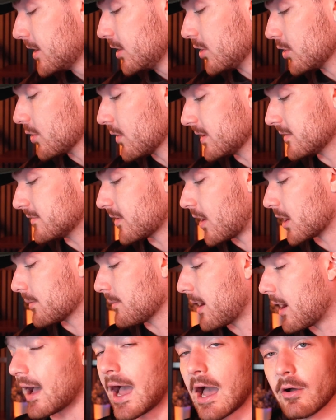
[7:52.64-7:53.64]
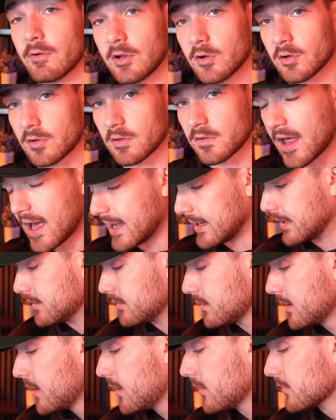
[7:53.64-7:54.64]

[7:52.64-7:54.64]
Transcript: you're going to talk about how your client